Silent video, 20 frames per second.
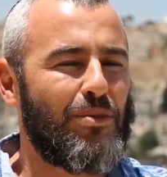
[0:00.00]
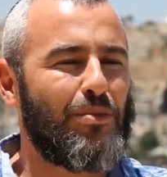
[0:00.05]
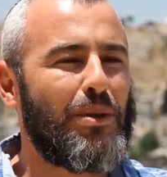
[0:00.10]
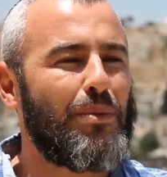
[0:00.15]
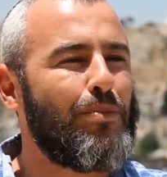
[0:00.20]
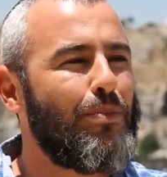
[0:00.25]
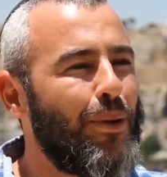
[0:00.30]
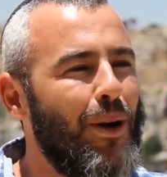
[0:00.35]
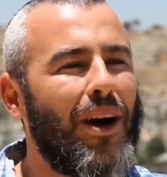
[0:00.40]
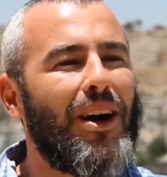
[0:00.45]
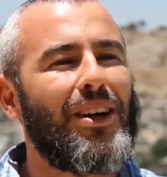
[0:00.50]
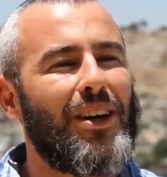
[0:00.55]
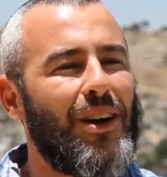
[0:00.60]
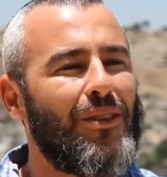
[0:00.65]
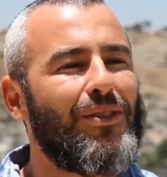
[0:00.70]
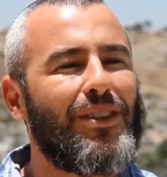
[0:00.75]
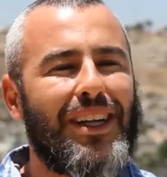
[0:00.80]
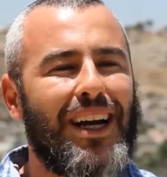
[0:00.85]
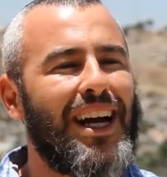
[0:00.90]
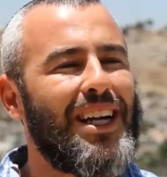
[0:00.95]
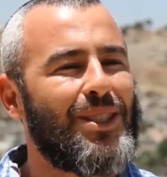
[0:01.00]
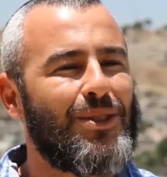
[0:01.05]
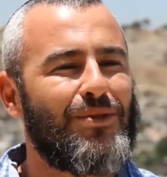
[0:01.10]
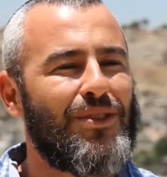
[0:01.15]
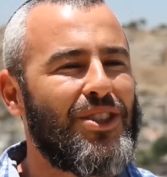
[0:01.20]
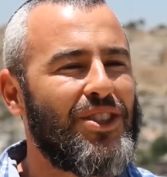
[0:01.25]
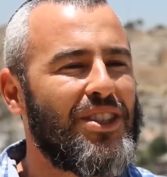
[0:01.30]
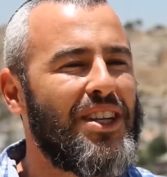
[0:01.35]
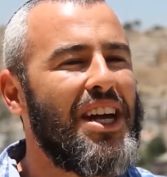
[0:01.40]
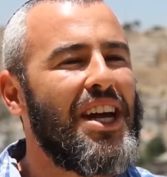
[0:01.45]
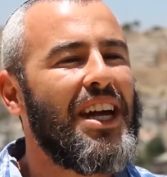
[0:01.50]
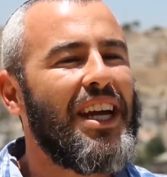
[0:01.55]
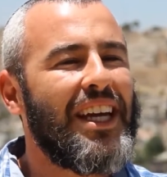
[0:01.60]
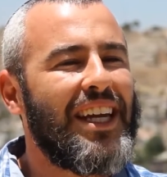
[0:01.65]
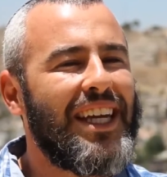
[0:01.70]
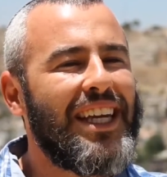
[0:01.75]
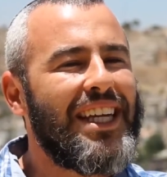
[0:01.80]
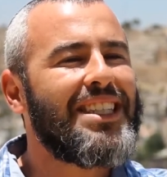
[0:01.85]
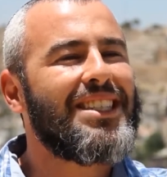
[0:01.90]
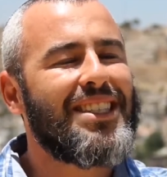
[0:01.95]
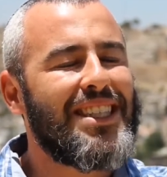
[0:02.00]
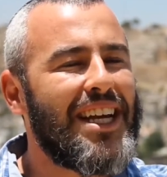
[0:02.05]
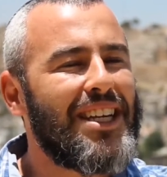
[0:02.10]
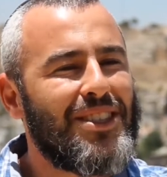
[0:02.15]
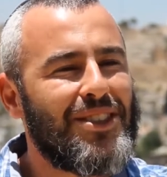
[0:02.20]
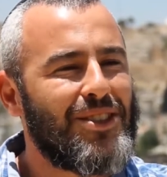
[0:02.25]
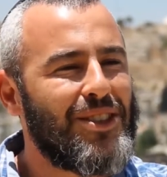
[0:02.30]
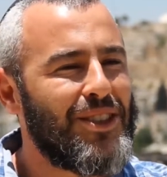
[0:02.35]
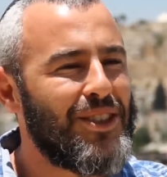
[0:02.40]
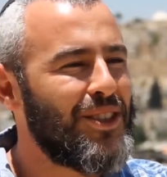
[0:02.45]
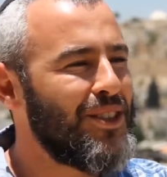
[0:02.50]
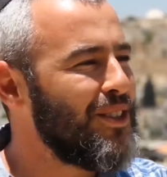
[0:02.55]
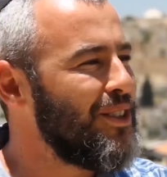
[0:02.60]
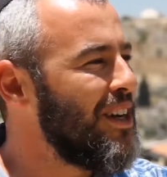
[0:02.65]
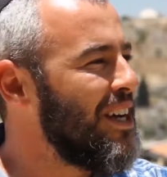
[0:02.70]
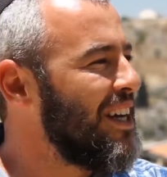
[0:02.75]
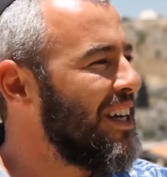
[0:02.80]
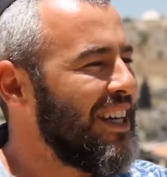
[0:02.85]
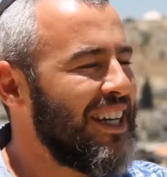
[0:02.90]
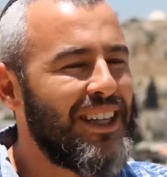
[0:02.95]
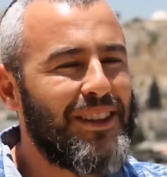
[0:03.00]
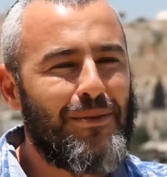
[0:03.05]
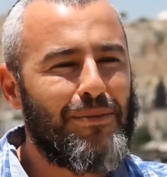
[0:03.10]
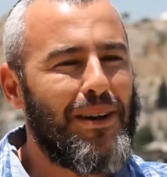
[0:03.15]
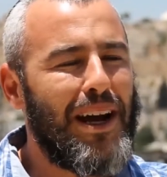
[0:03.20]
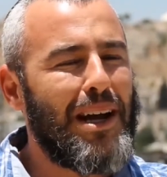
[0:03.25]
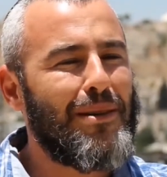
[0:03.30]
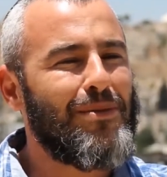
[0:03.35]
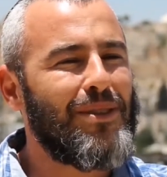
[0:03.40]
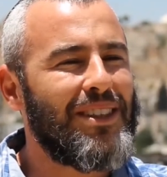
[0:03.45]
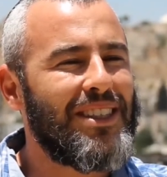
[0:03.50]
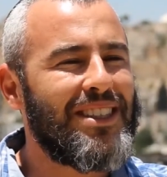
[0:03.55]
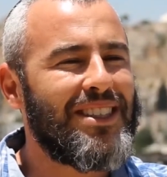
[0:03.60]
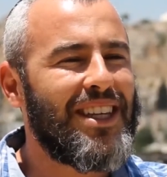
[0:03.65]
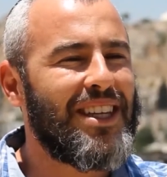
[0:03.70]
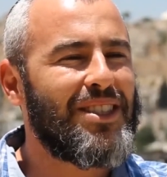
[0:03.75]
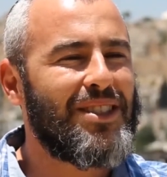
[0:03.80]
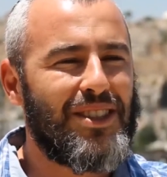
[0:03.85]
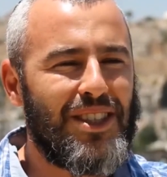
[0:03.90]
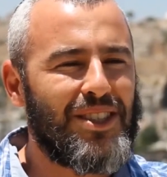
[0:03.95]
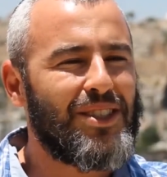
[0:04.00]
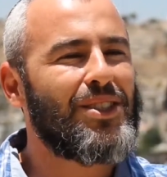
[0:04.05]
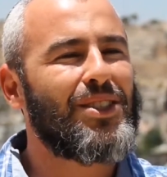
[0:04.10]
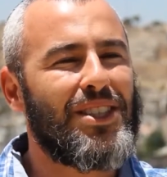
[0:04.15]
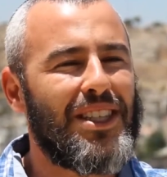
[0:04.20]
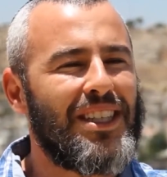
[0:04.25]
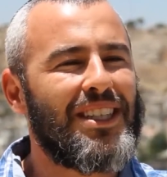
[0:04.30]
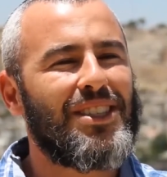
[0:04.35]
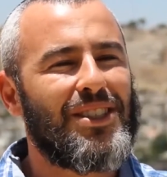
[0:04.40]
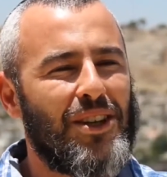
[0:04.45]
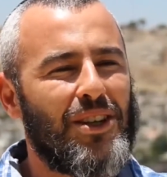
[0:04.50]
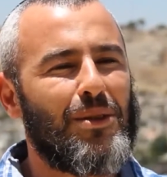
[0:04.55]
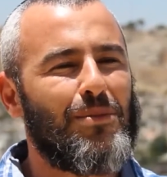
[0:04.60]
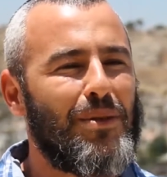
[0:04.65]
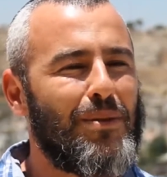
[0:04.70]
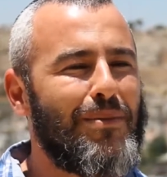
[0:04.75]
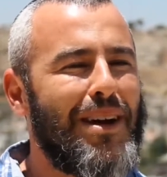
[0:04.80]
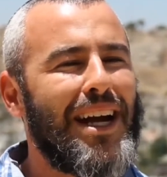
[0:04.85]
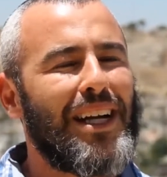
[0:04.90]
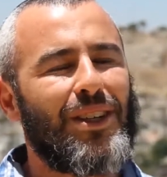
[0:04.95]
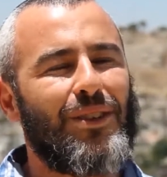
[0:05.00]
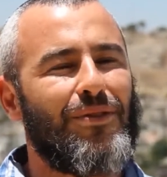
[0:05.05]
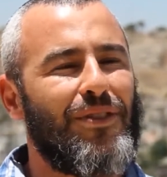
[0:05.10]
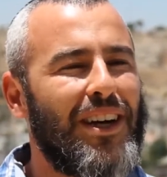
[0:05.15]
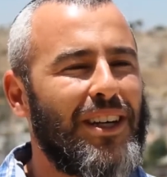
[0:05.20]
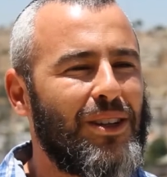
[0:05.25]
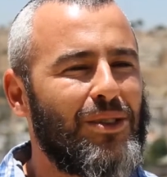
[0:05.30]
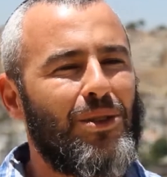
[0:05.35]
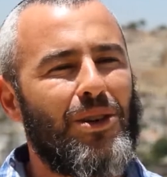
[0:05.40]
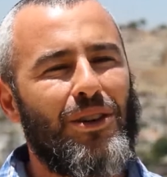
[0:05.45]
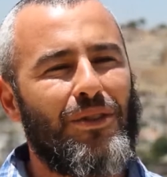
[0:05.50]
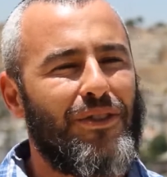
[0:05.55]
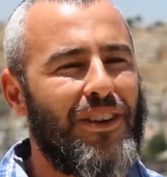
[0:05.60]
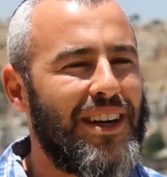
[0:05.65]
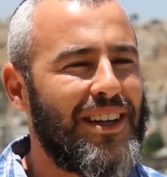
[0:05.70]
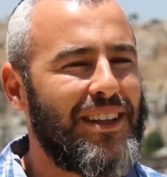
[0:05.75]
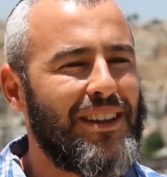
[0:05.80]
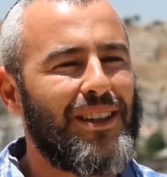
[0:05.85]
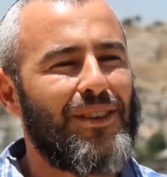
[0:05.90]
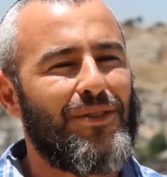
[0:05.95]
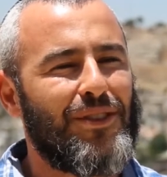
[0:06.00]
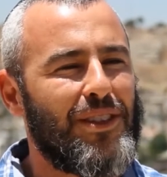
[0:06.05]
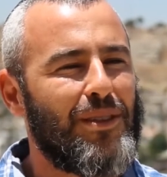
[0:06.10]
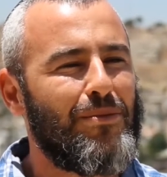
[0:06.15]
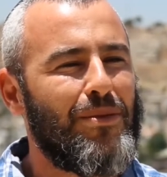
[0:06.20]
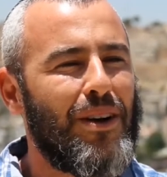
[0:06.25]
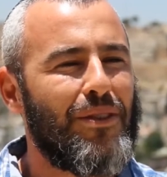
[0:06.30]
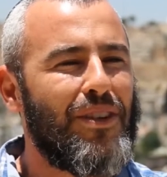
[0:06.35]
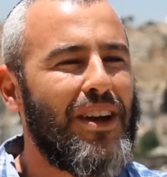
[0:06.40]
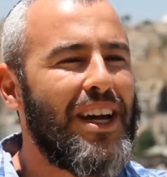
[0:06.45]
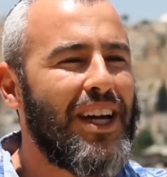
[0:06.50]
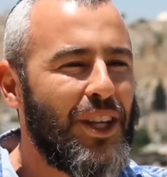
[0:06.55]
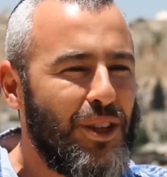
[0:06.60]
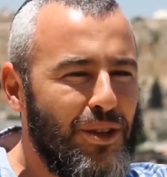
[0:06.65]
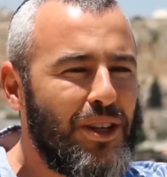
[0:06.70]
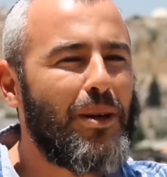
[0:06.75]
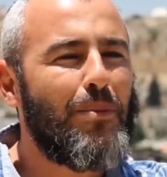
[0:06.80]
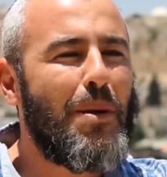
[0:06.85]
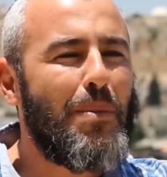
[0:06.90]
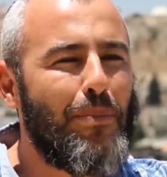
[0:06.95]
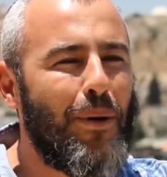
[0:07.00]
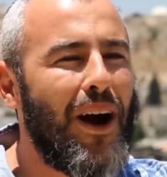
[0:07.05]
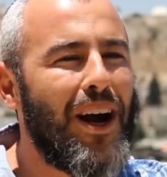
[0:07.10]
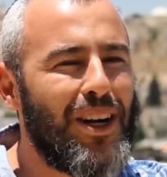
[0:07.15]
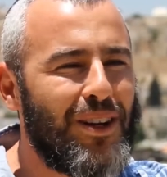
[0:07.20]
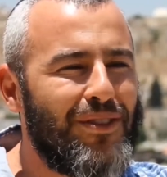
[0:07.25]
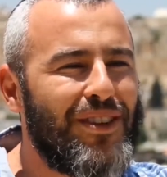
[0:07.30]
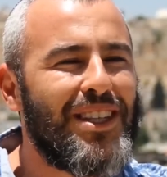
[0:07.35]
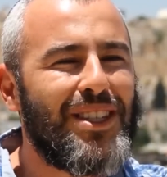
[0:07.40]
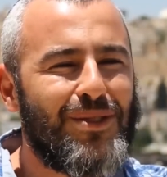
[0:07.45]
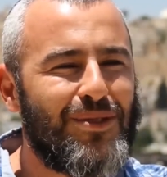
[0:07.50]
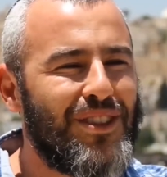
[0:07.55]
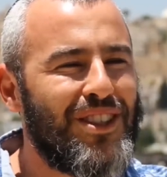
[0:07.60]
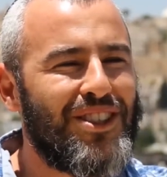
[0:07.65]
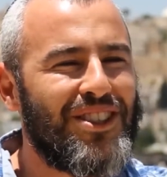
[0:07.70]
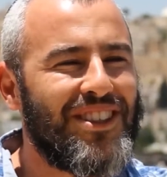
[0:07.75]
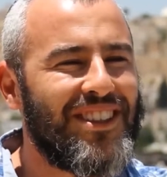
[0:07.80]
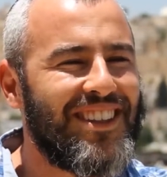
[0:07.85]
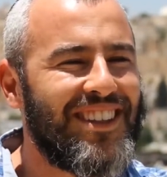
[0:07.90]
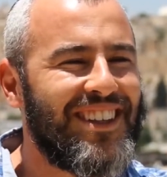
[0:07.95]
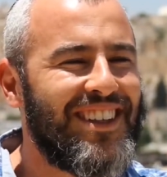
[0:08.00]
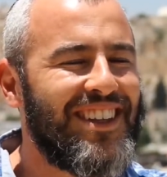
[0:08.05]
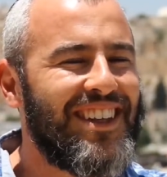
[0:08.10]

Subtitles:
to be part of God's vision. He says to you in the Bible, he says, this city is going to be magnified, glorified, and lifted above. You could be part of his vision.